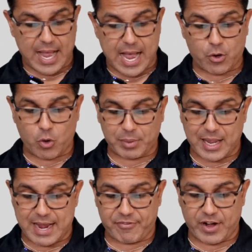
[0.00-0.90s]
How to
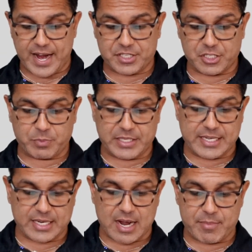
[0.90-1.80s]
apply for
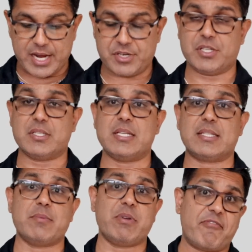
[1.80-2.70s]
HSPT accommodations.
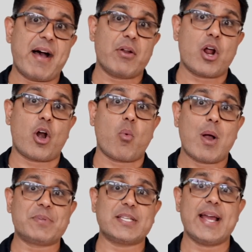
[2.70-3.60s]
These can be found on our
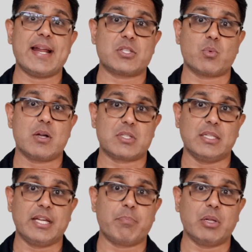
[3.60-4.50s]
website as well as a
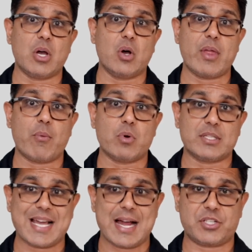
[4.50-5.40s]
link below that will
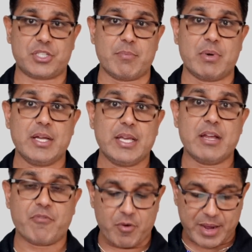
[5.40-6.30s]
attach some
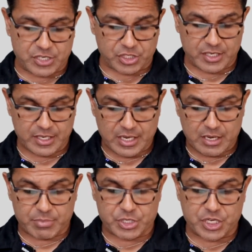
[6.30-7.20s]
information.
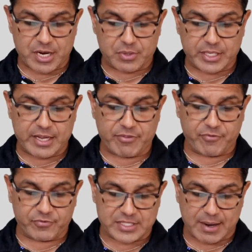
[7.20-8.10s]
But generally,
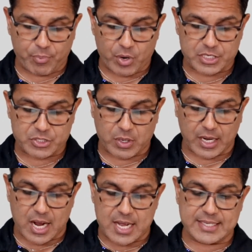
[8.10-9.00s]
step one is you want
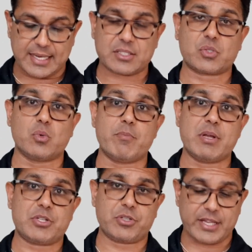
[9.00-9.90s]
to contact the school
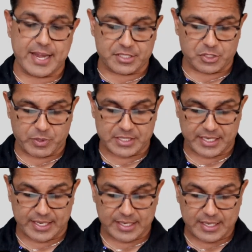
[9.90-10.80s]
administering the
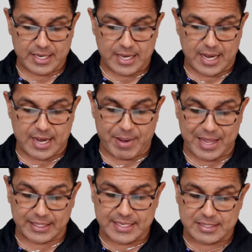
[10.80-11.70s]
HSPT
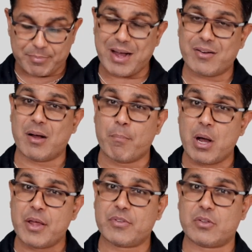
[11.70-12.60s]
at least about a
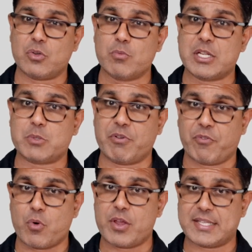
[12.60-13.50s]
month to 2 months
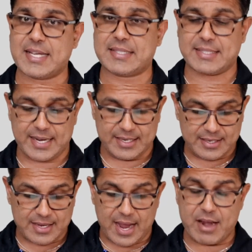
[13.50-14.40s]
before the test date.
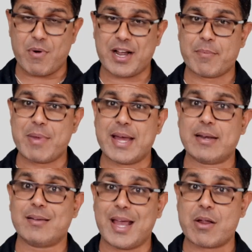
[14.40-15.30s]
I'd
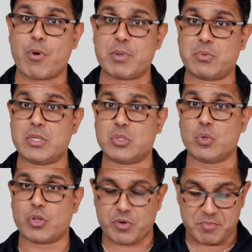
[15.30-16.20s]
recommend anywhere between
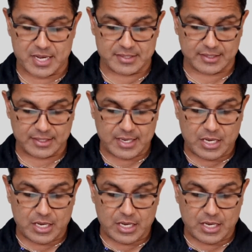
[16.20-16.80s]
2 to 3 months.